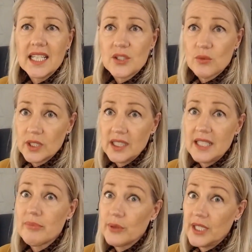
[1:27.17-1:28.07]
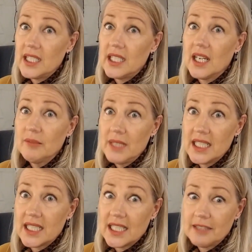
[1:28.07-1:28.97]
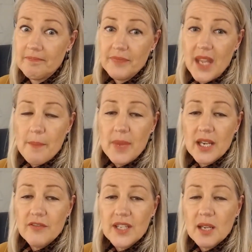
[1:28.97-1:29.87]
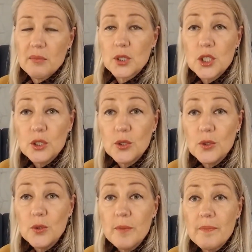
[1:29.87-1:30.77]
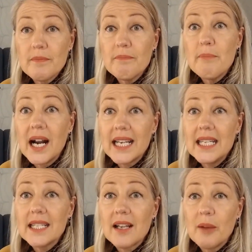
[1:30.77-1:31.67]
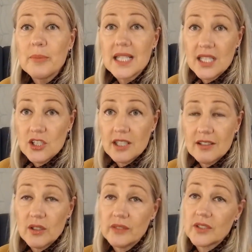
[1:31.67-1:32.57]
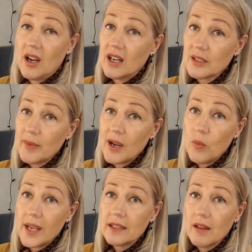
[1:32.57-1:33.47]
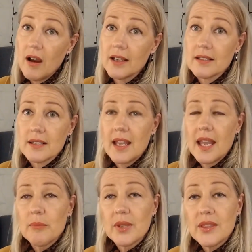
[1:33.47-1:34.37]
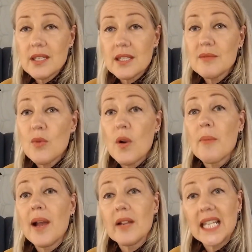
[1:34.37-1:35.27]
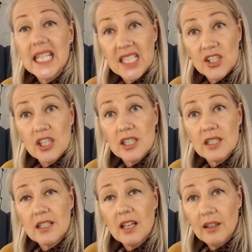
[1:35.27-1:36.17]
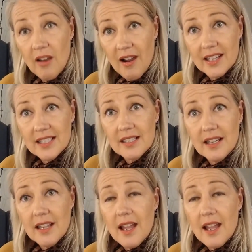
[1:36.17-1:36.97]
It's really pretty amazing. Benefit number 2, body composition. So I've talked about weight loss, but this is more about inches lost.